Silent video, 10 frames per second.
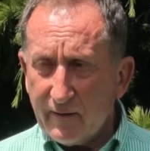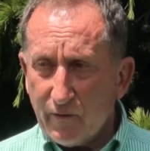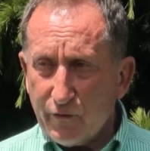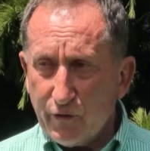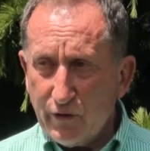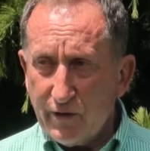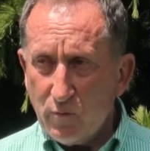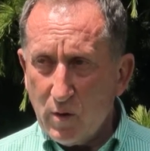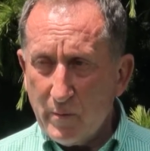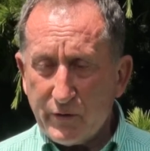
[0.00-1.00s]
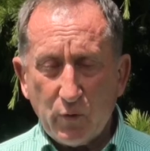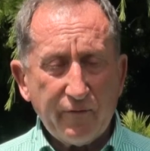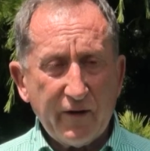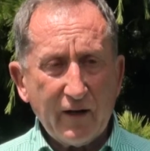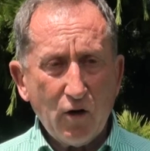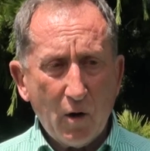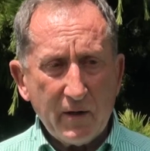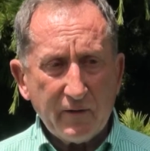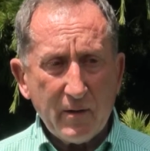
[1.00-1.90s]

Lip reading: through the women's welfare lobbying,